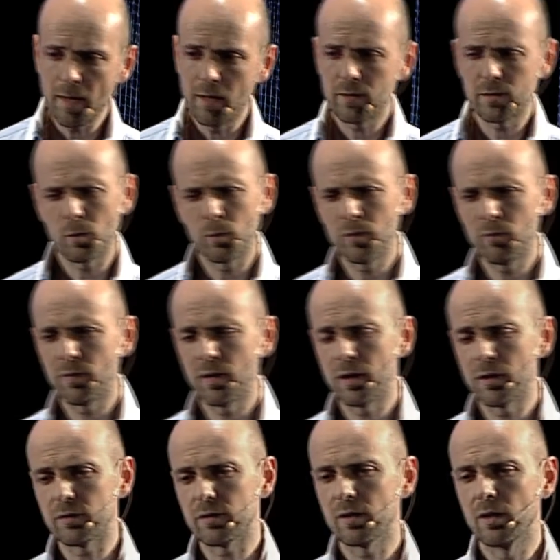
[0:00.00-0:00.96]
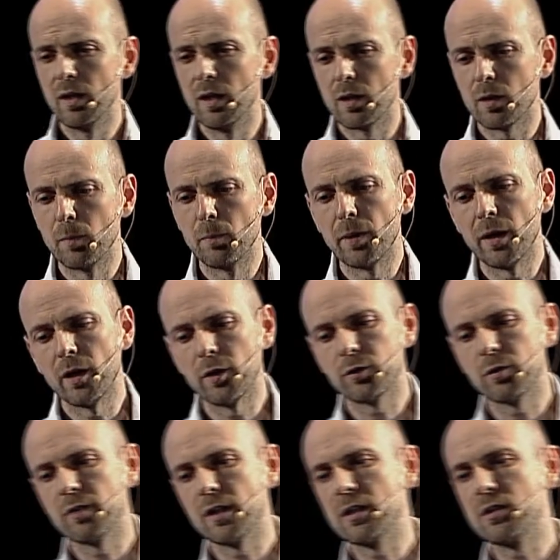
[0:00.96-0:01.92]
So we felt compelled
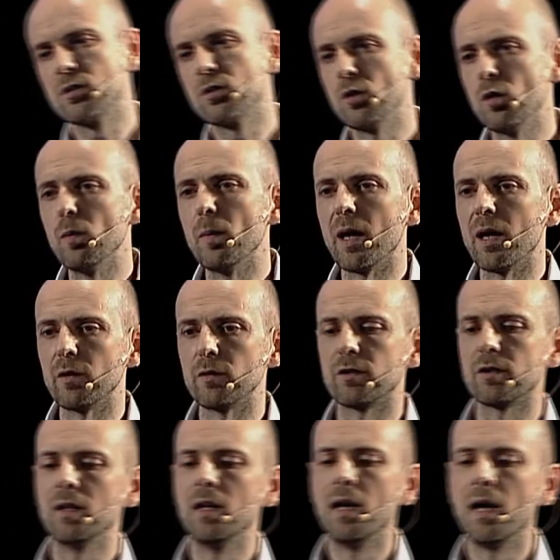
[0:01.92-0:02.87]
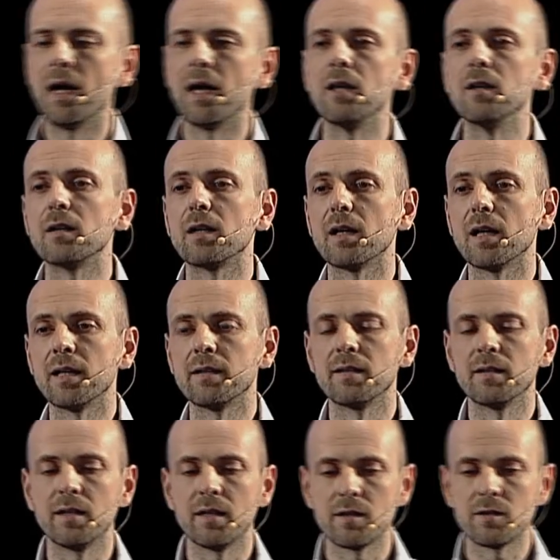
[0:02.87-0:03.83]
to really zoom out and look at
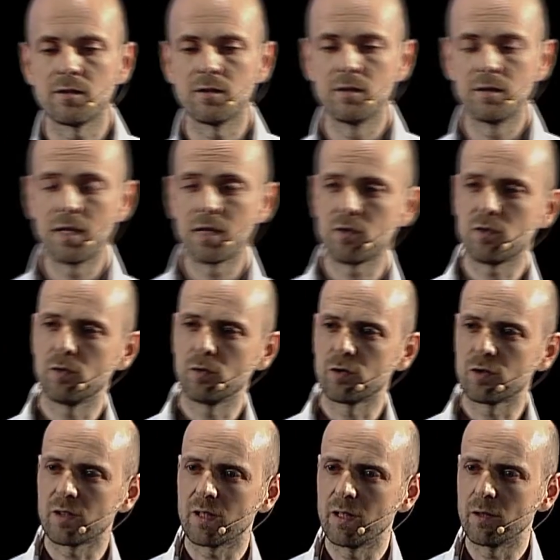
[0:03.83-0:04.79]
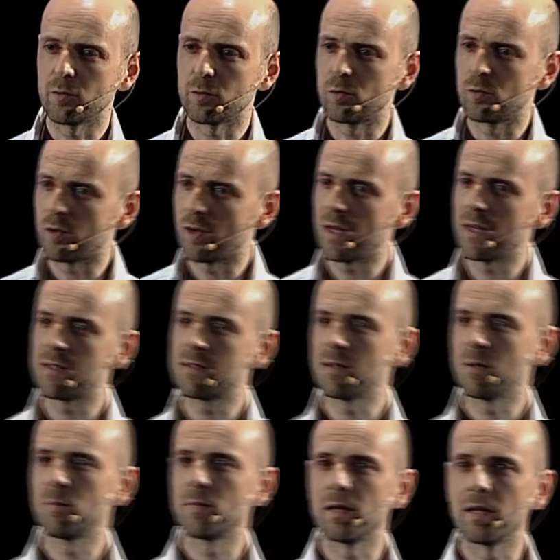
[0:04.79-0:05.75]
the national scale to try
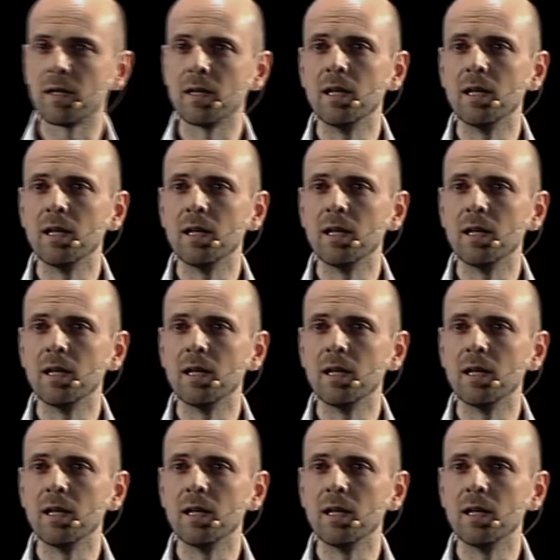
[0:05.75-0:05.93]
something